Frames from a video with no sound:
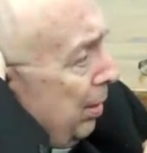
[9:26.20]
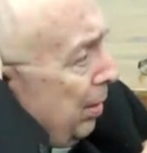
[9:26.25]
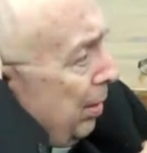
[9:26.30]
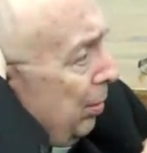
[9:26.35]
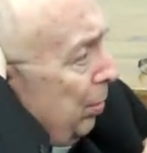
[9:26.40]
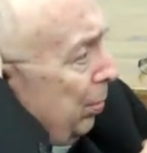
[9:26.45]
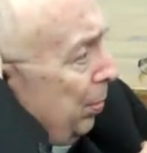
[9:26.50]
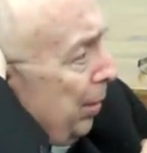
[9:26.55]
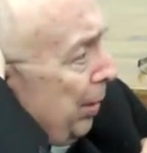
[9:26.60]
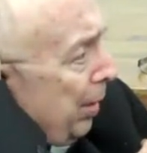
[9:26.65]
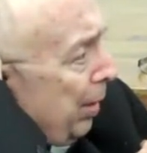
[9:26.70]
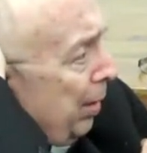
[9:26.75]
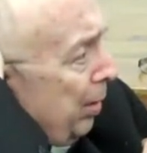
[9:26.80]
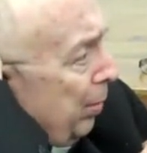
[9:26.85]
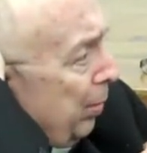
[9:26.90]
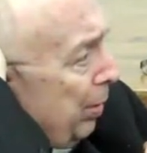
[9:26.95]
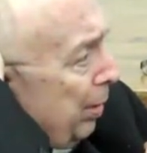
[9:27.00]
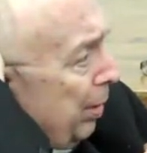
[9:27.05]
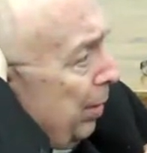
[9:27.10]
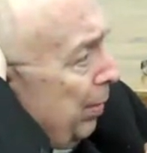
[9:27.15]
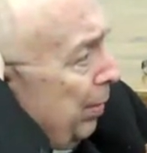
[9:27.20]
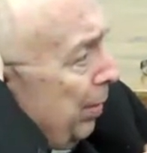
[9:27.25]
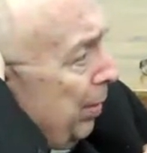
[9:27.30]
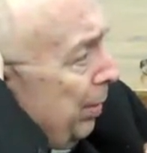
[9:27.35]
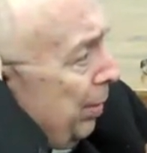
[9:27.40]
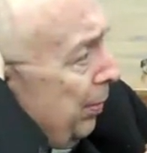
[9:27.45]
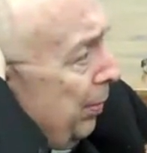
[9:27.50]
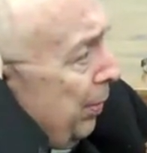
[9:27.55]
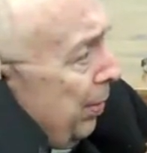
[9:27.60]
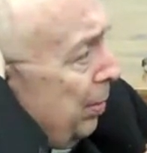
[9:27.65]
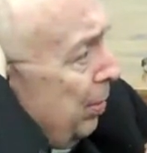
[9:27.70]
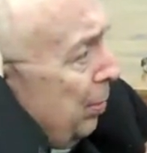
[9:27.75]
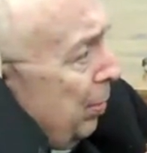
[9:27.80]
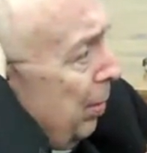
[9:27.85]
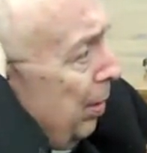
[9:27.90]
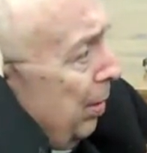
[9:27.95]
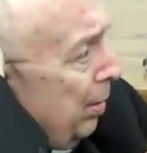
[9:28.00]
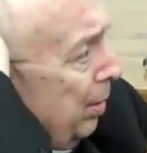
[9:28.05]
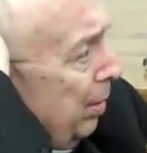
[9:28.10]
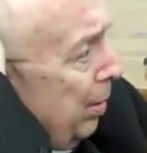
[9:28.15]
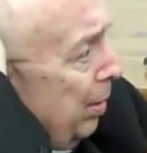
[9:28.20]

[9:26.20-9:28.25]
to begin with the very first one,